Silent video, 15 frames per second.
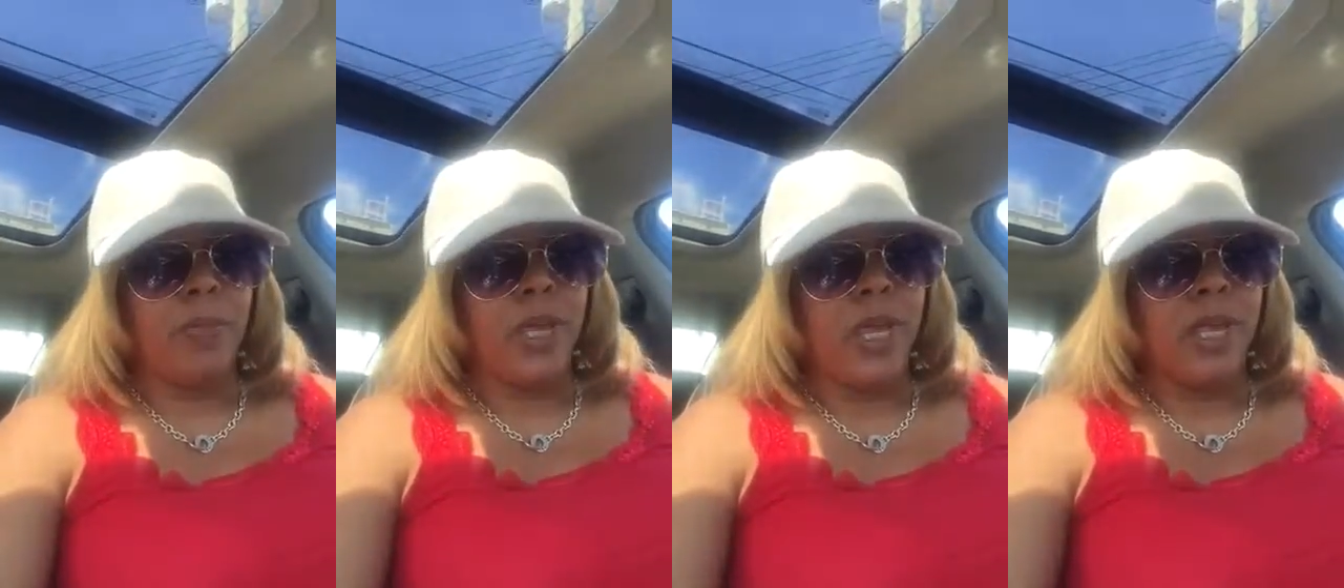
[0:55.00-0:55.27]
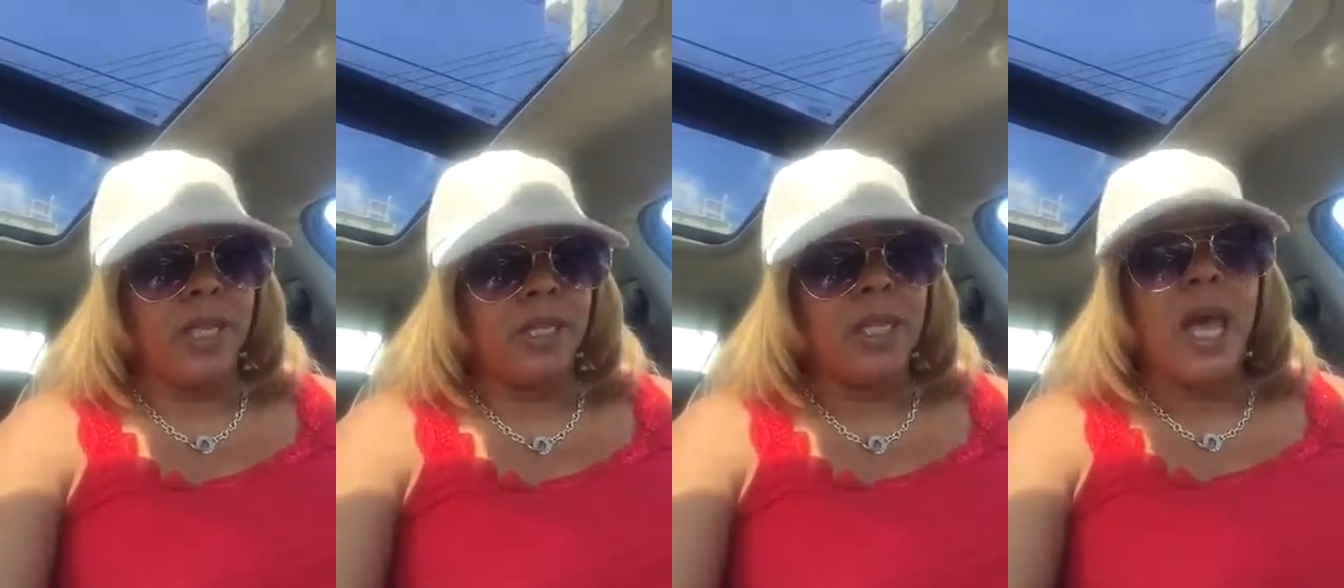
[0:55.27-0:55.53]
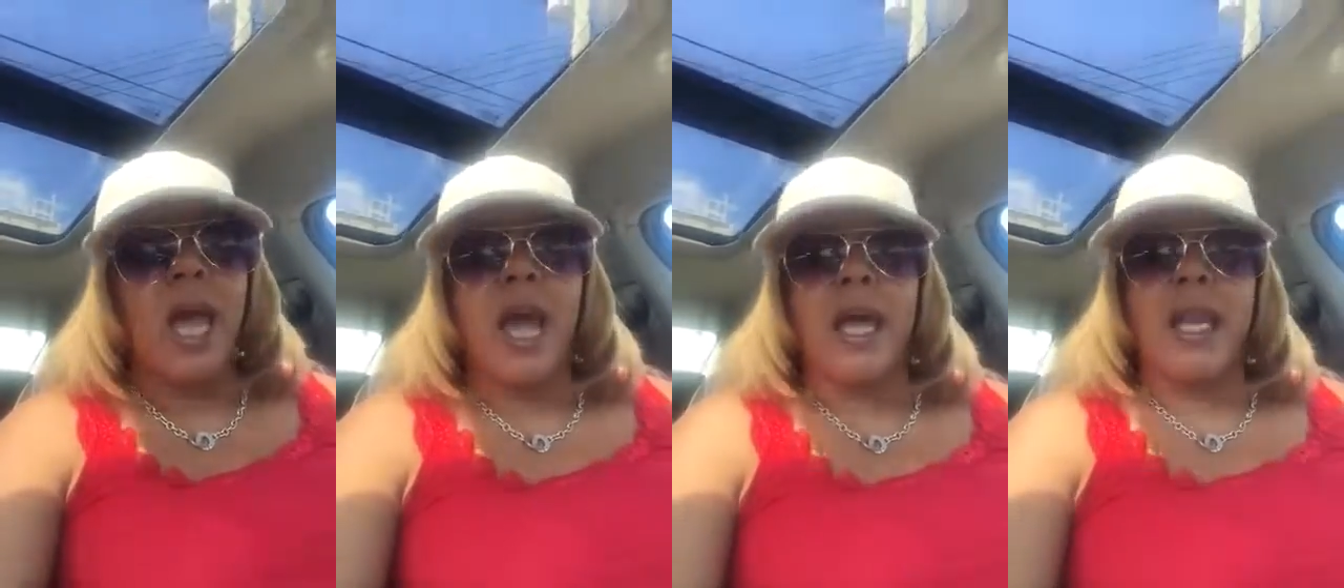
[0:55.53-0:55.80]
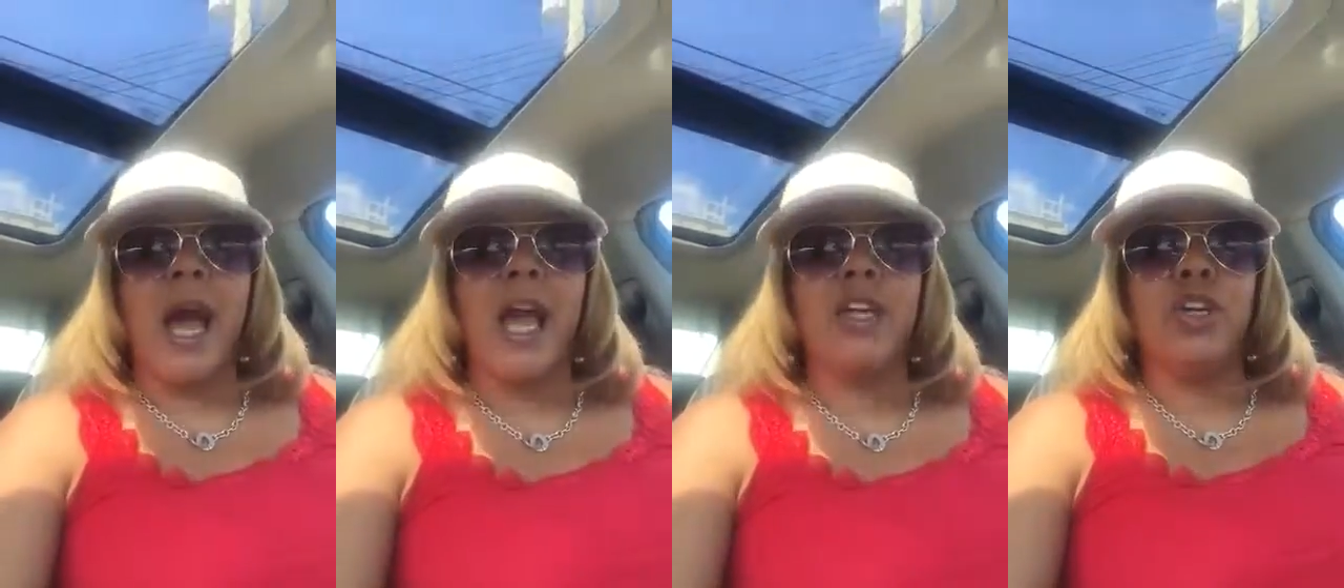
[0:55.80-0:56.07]
things. And
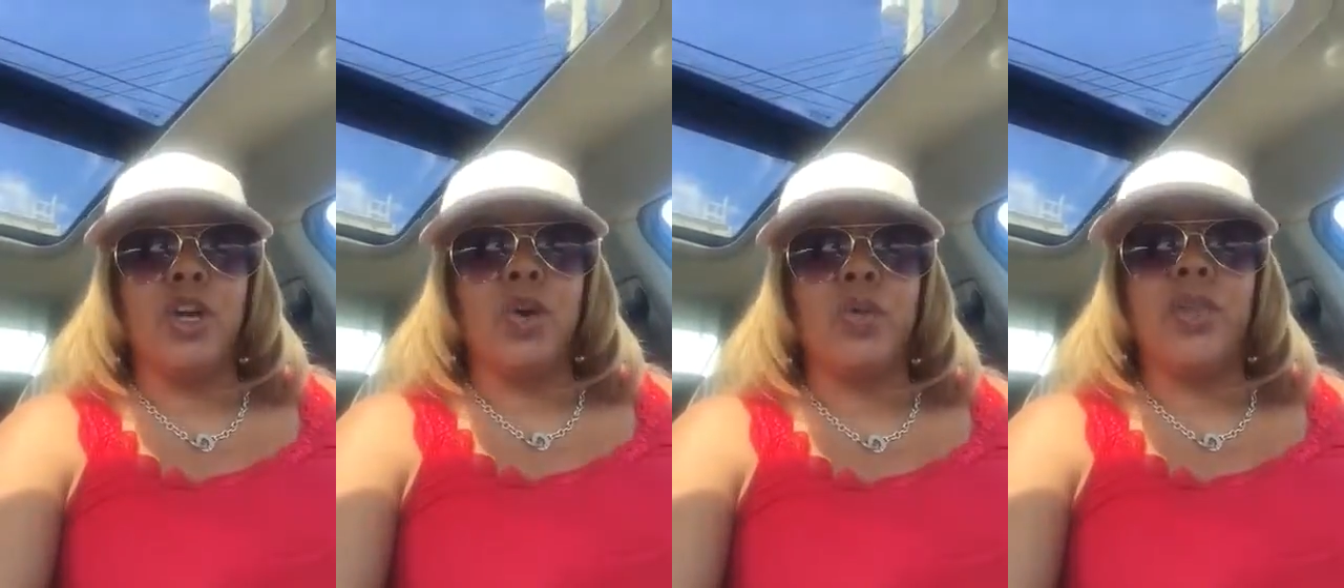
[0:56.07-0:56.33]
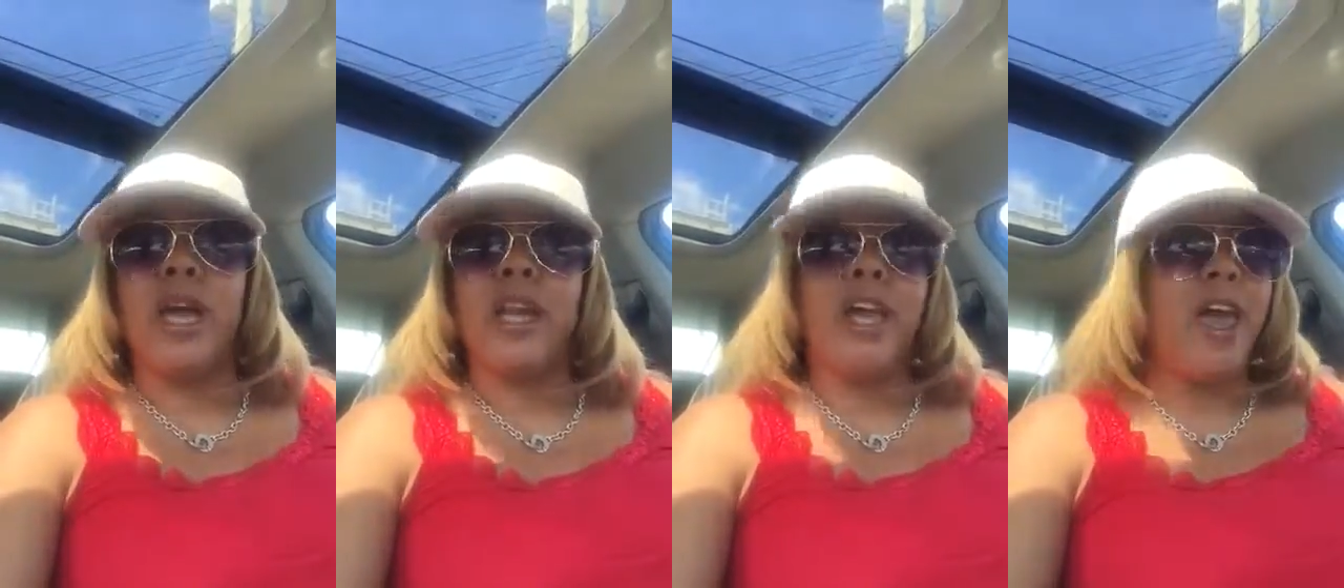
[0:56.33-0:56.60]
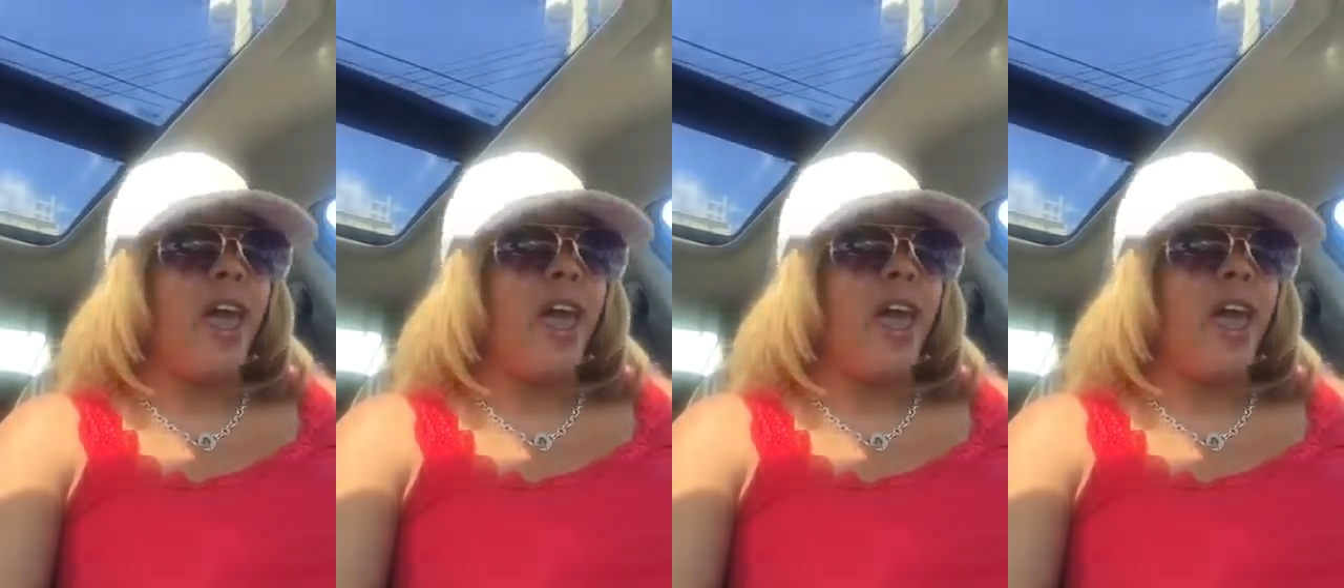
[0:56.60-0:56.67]
I know that